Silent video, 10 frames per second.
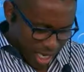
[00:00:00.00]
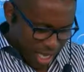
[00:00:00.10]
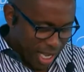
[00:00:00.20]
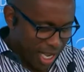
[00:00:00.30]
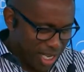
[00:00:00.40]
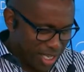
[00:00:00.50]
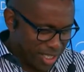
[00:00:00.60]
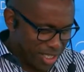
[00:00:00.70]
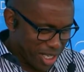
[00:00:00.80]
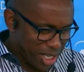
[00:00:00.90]
I
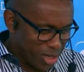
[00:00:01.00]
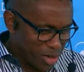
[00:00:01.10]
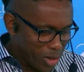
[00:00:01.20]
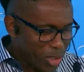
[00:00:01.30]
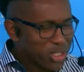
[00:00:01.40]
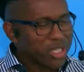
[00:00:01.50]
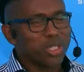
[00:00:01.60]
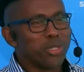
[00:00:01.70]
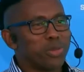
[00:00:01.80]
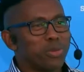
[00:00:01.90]
decided
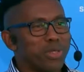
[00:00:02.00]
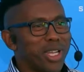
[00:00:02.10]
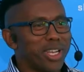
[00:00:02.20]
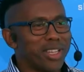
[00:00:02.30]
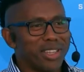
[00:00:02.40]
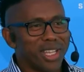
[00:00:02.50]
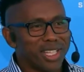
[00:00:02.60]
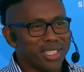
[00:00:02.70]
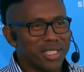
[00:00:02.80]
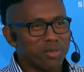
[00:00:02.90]
not to put anything
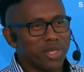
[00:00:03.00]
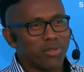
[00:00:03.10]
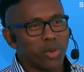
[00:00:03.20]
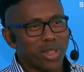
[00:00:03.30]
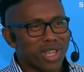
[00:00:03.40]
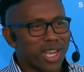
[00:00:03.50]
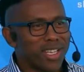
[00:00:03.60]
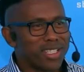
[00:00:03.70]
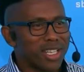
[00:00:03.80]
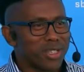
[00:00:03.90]
in terms of what the
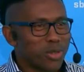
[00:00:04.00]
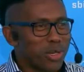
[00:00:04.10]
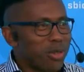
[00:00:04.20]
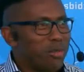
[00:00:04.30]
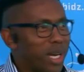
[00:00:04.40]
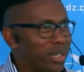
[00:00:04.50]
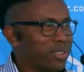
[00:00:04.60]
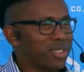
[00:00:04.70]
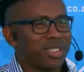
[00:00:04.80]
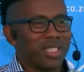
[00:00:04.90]
IDZ is all about.